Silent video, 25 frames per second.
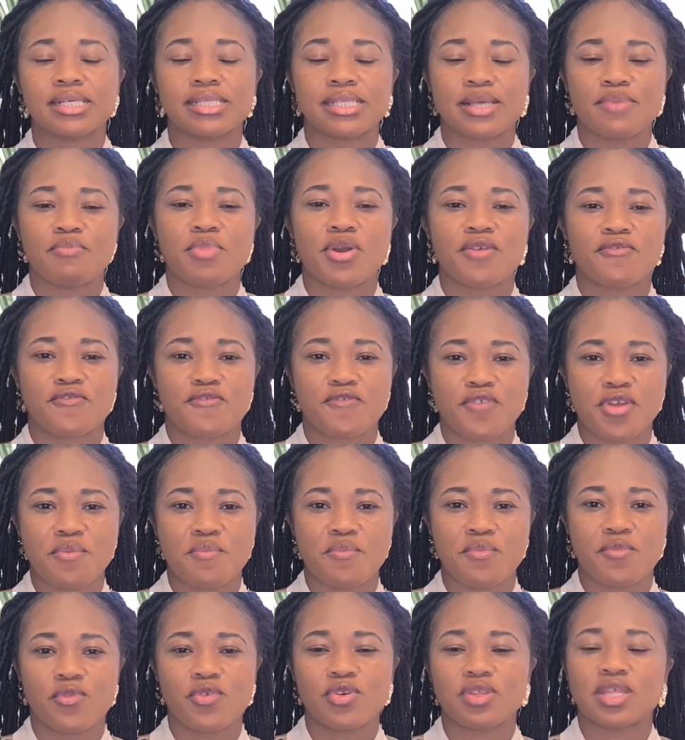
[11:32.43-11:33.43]
Sigma
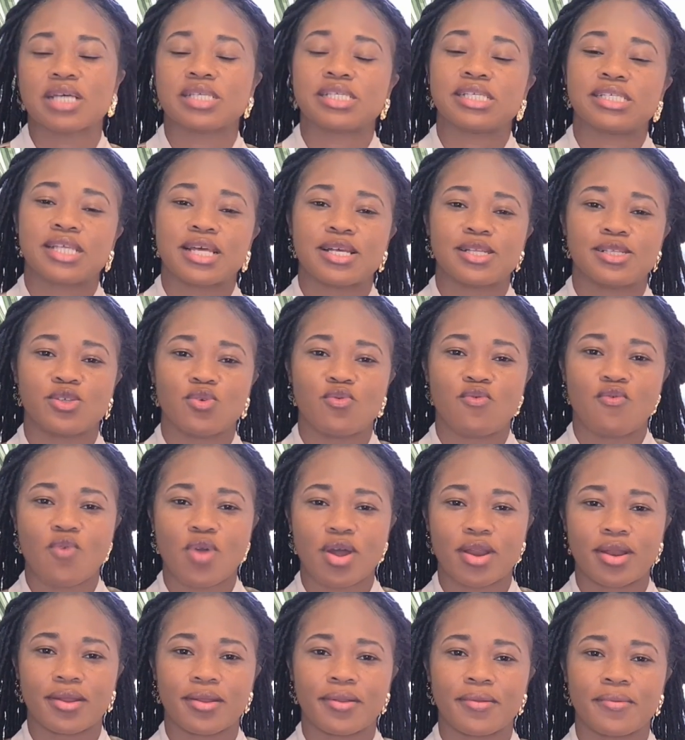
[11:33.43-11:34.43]
frame with assistance of
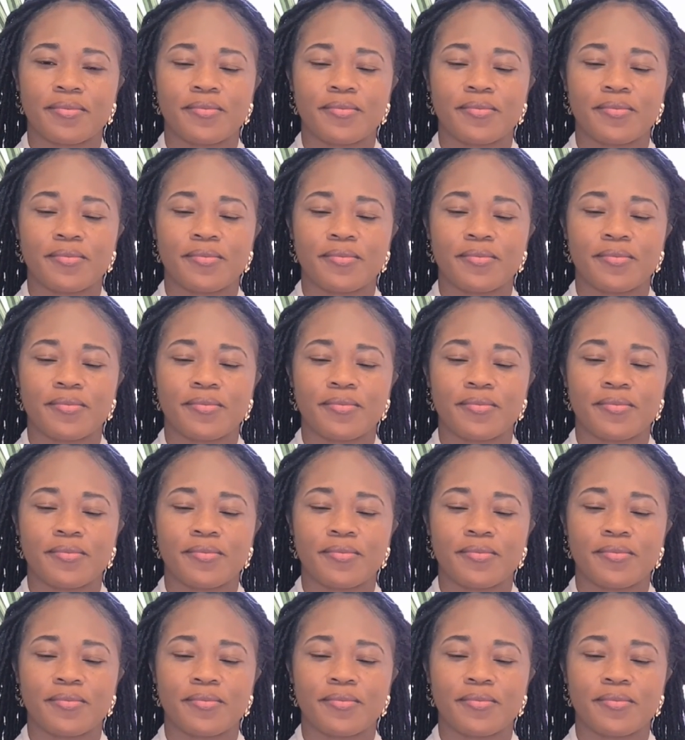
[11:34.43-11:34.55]
1.